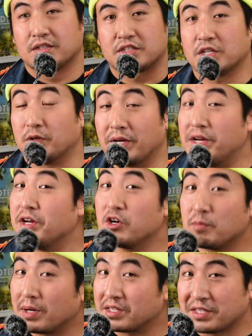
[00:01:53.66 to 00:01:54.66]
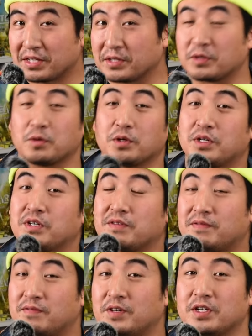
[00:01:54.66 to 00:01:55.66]
So, in no particular order,
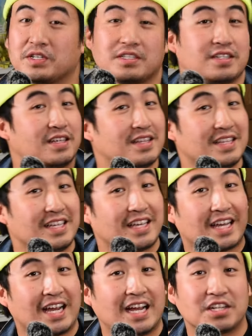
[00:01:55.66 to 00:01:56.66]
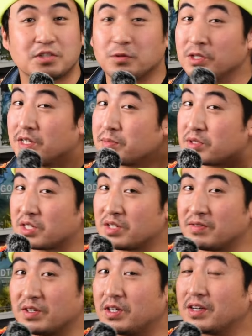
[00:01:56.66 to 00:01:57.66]
first, the casual
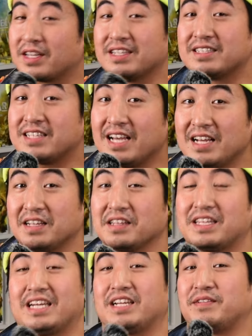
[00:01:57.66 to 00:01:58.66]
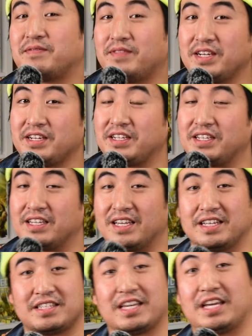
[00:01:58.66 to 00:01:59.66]
observer can tell that Infinity
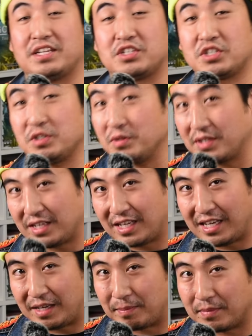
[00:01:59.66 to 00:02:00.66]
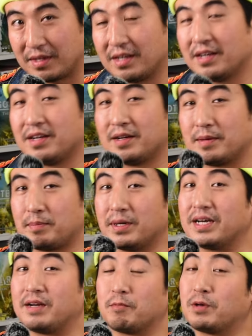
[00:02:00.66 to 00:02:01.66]
is a shooting game.
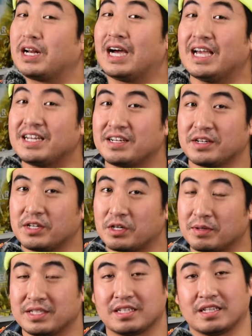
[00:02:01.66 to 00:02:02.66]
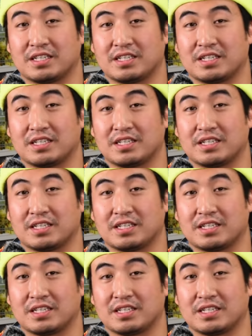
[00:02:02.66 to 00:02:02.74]
But what I didn't know until